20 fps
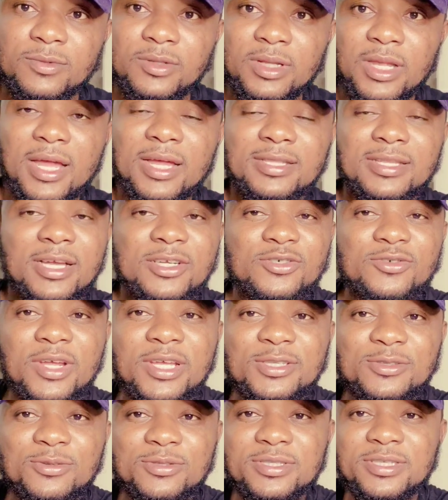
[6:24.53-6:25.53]
And they are
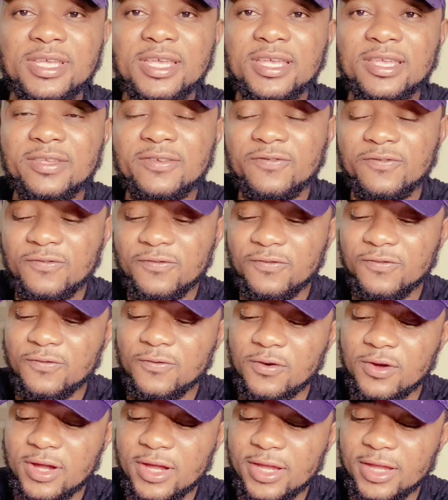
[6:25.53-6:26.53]
trying to take
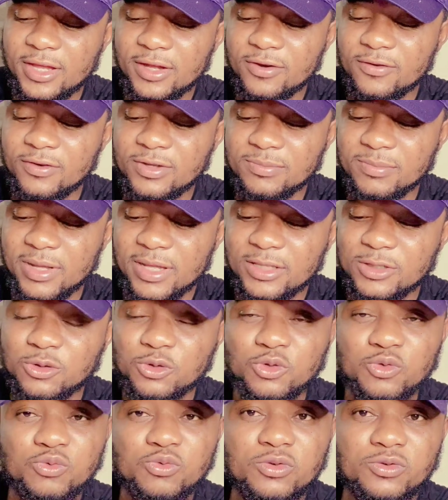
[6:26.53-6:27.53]
fuel increment to
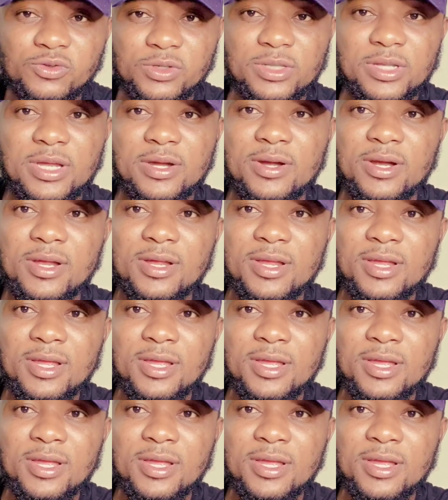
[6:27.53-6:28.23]
200 naira.